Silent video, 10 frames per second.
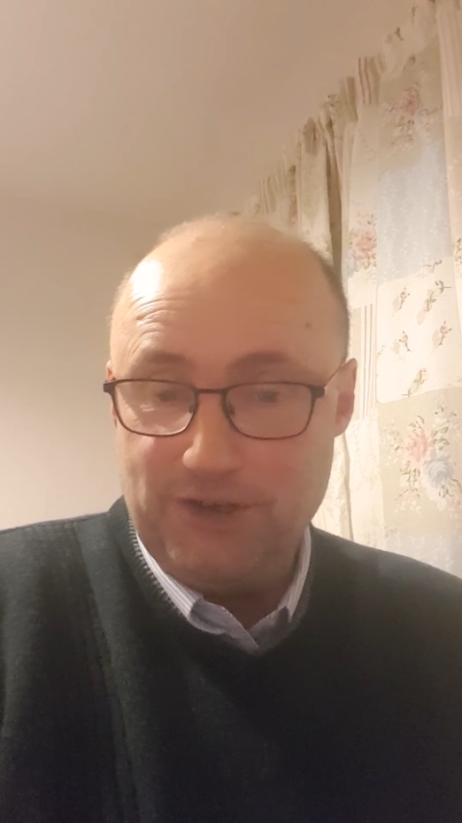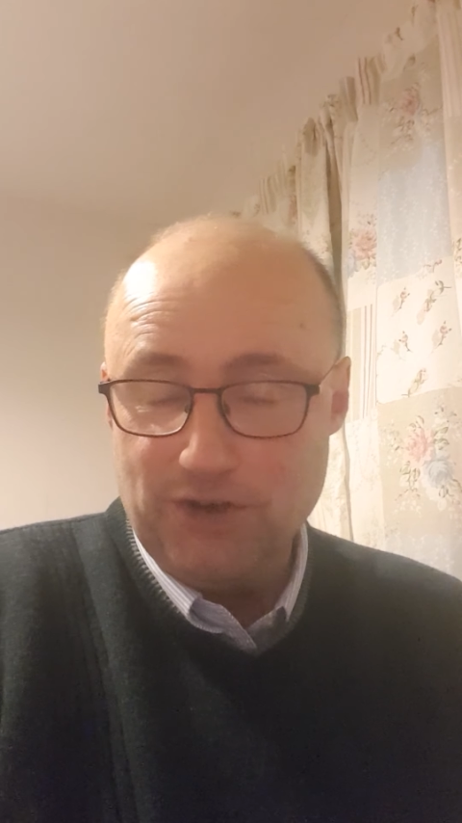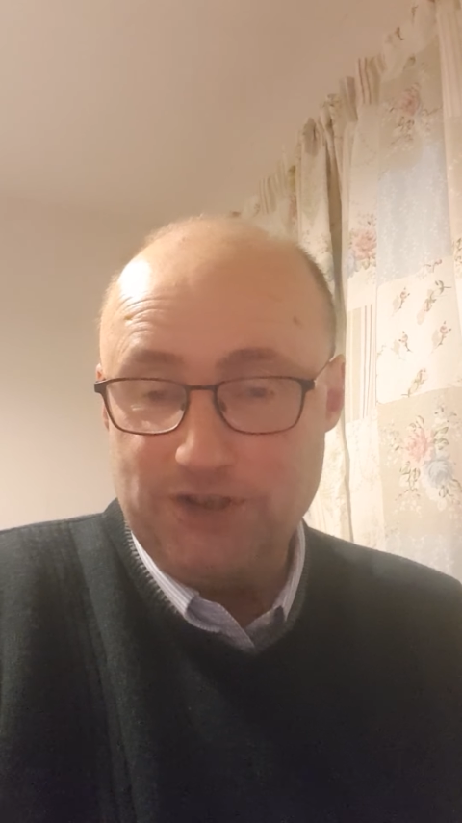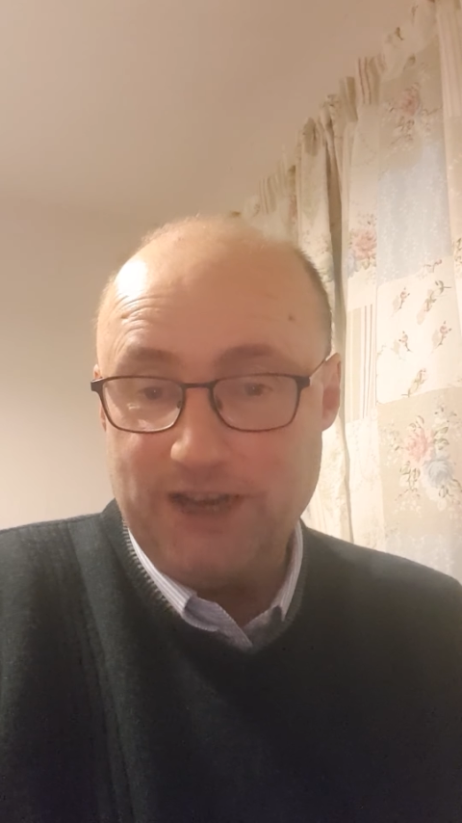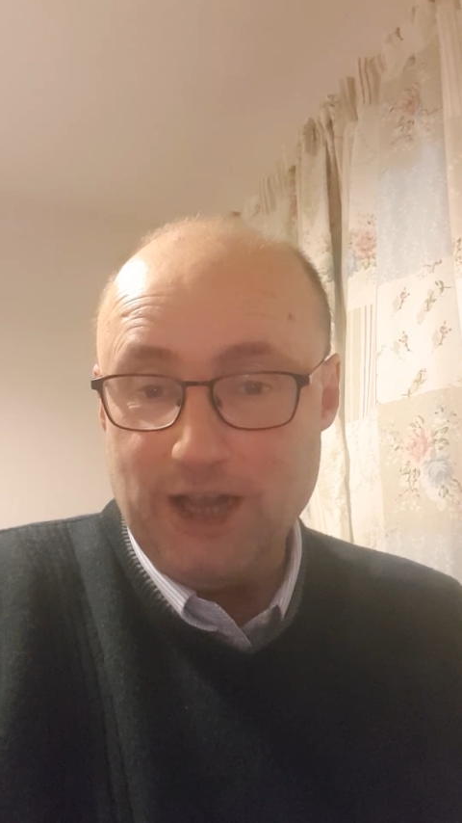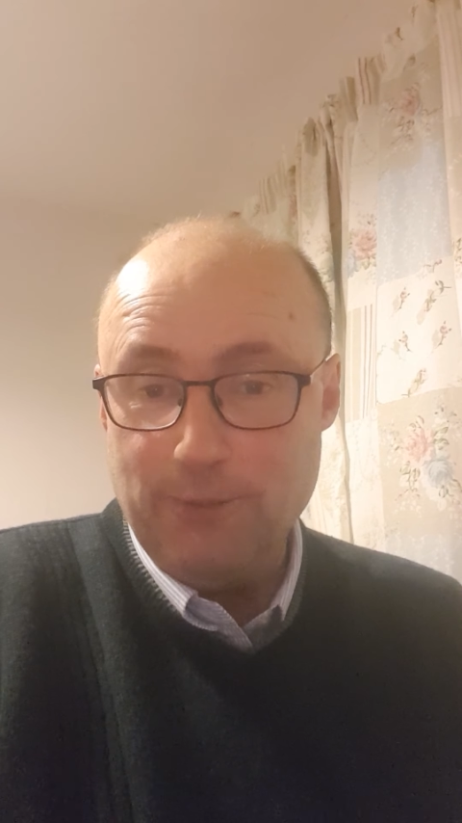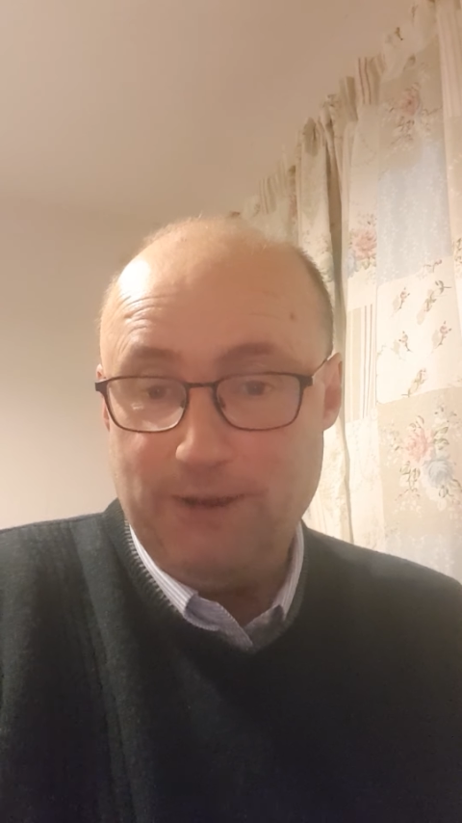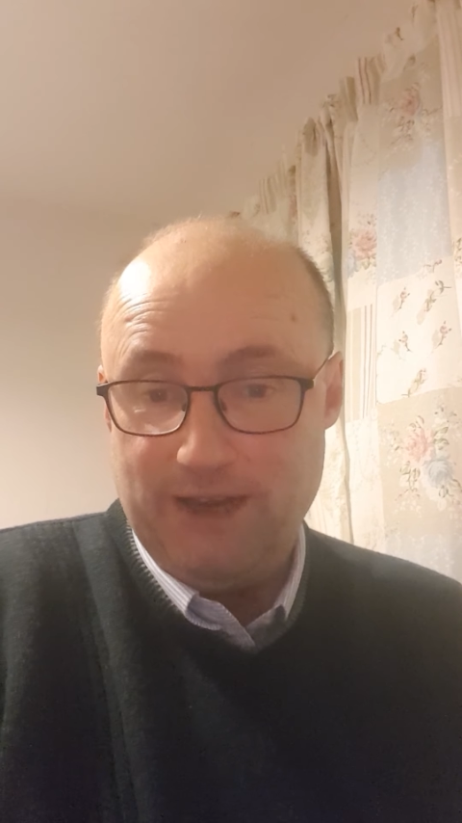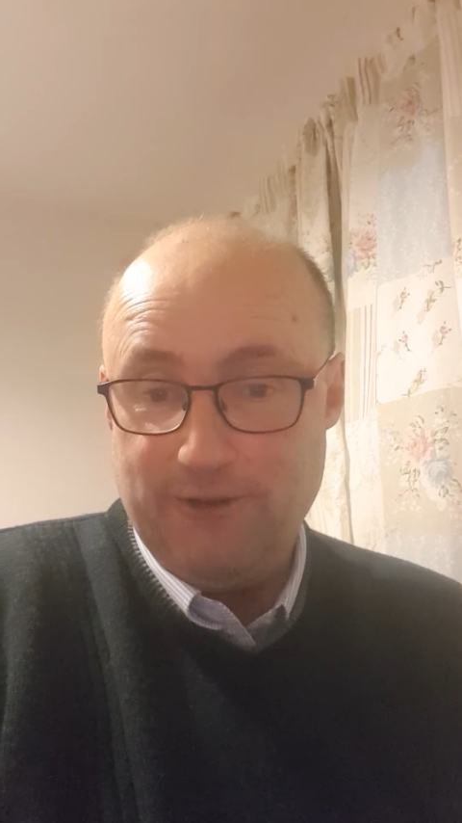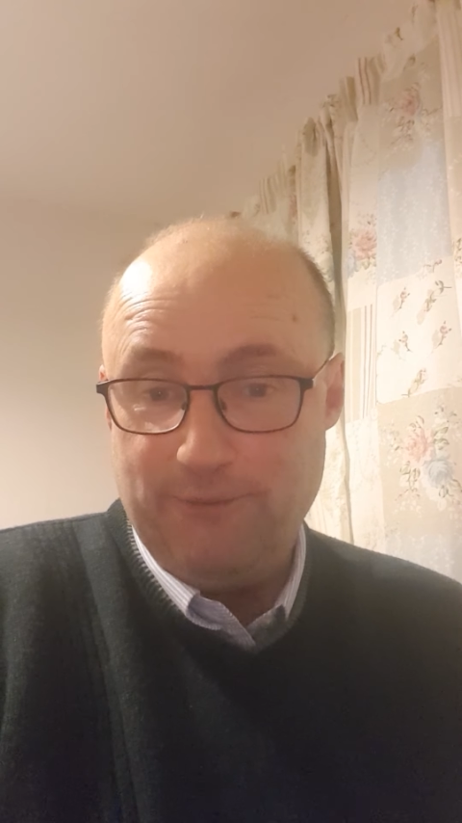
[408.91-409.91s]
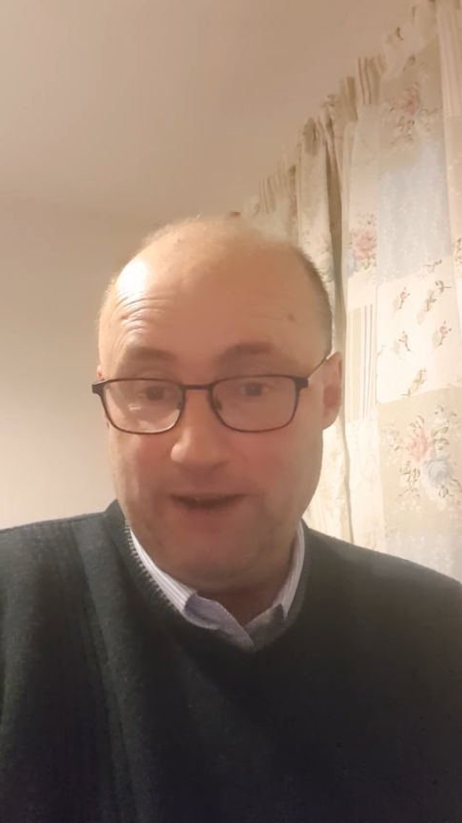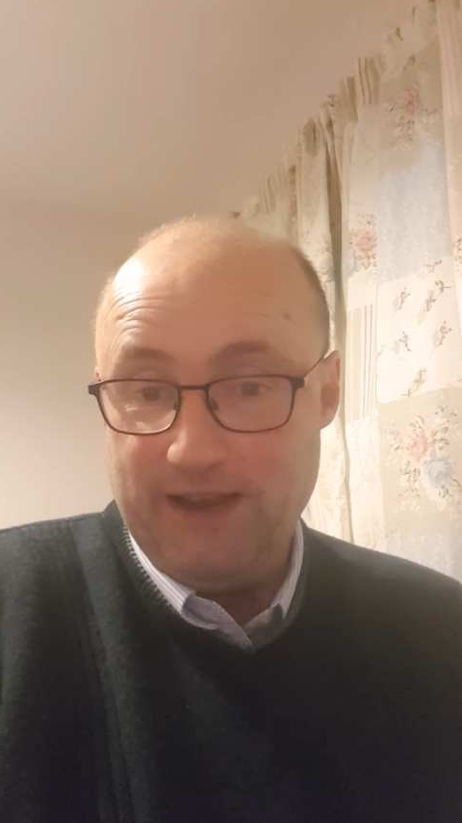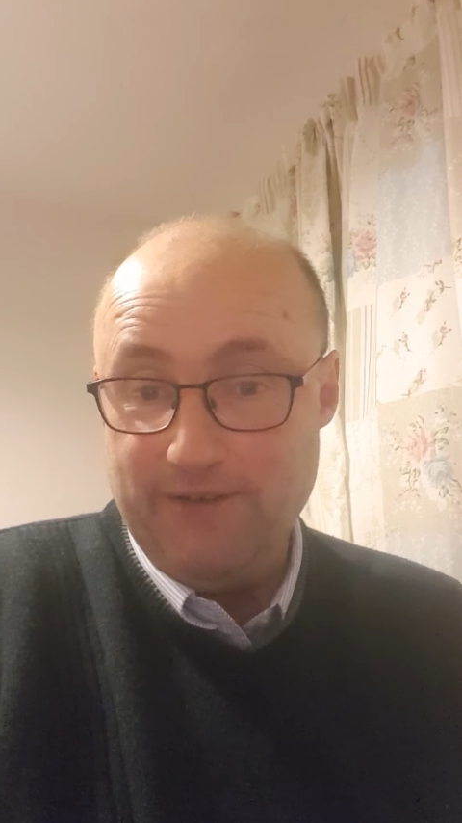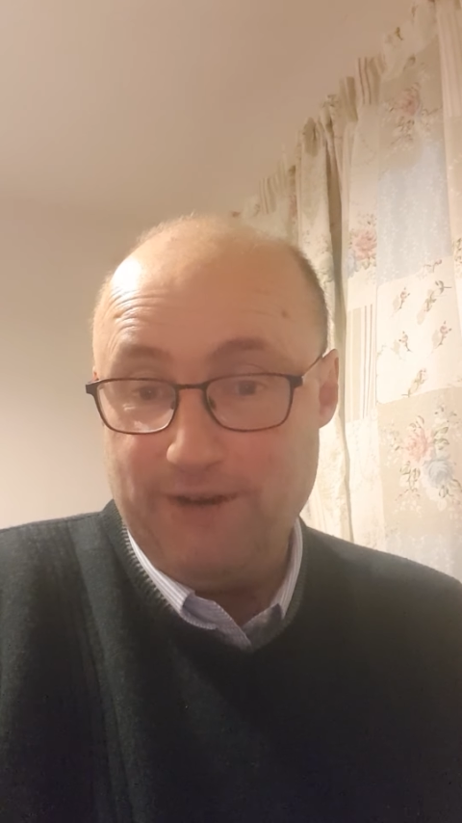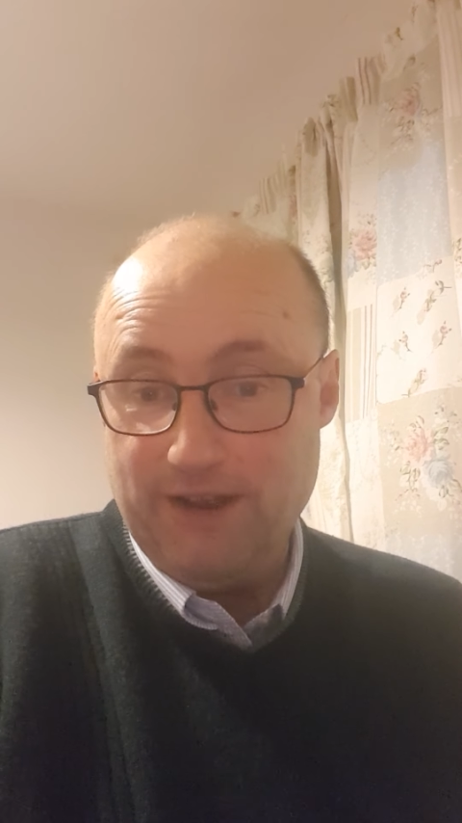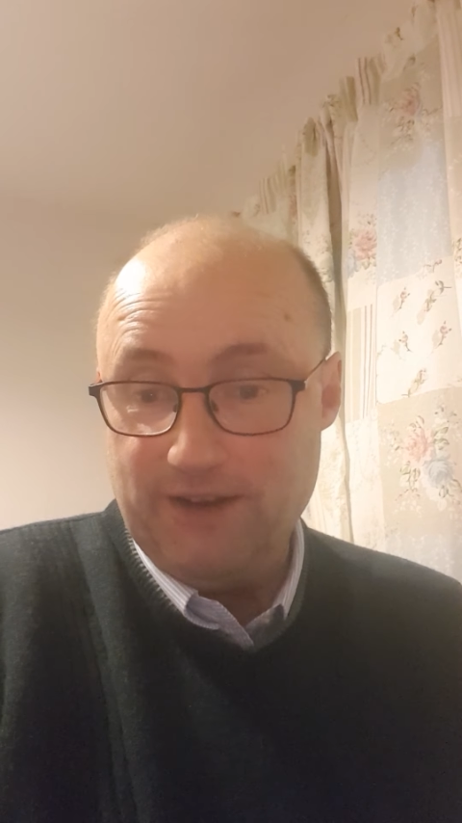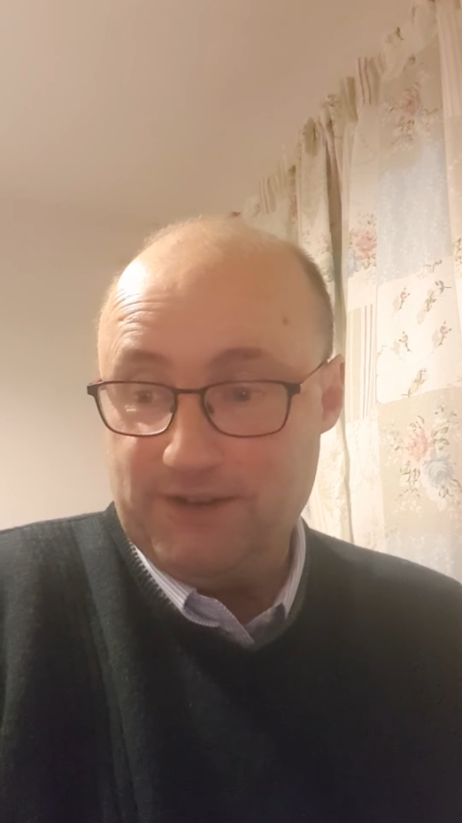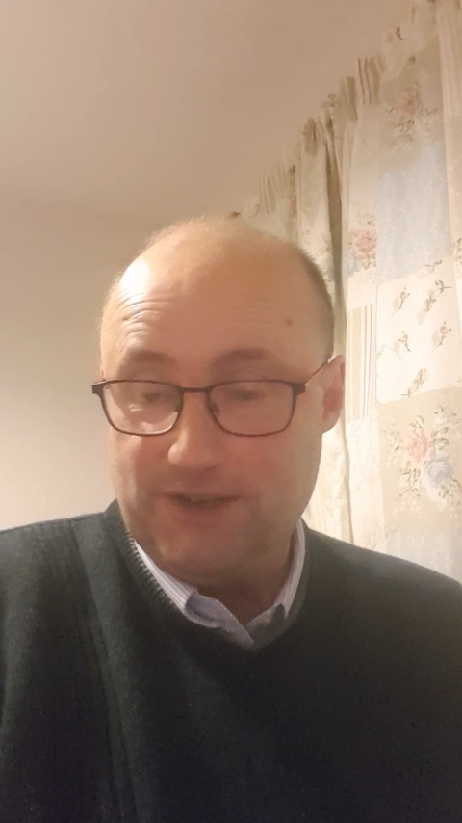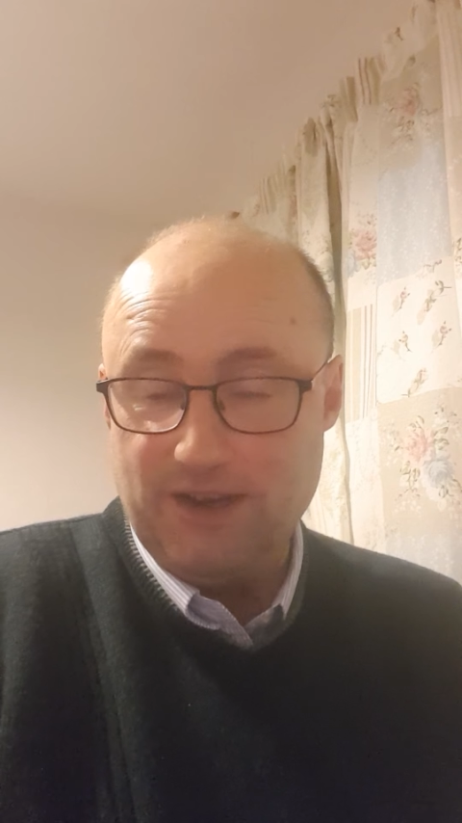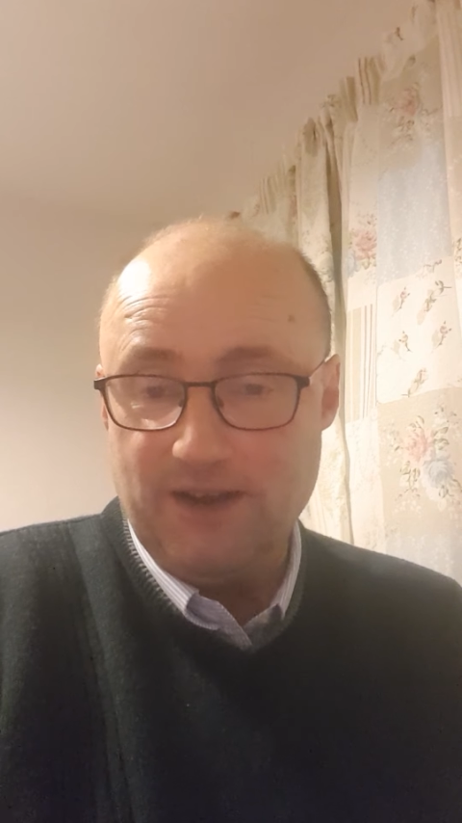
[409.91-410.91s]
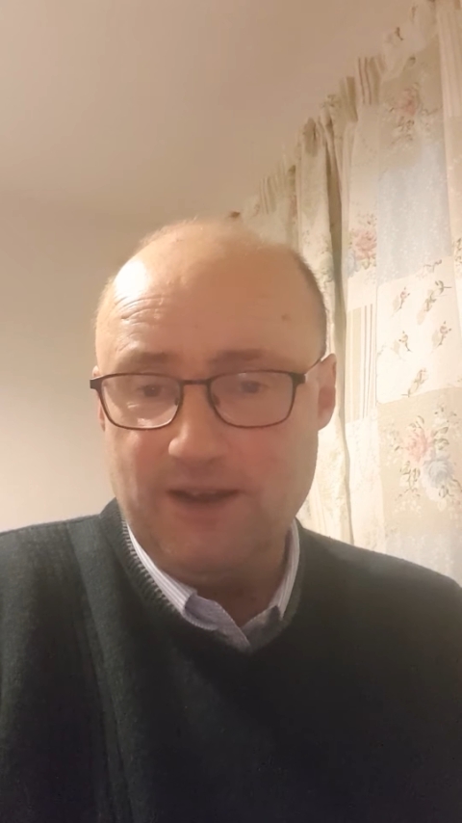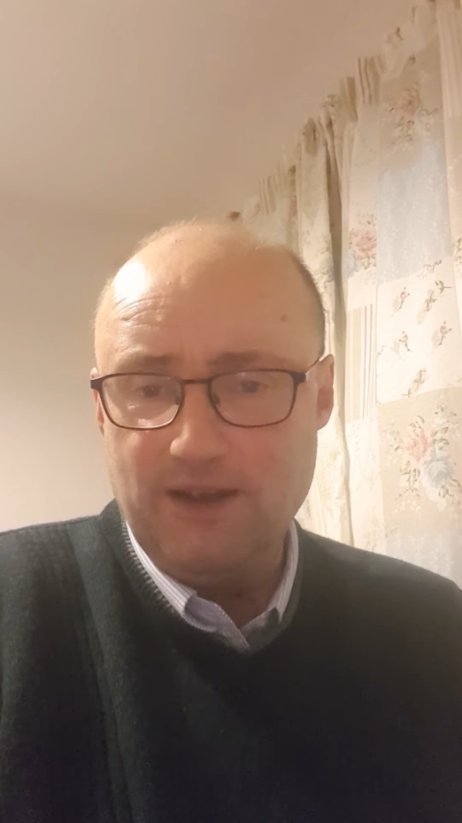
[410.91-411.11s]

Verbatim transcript: dodgy LB you've been given at, uh,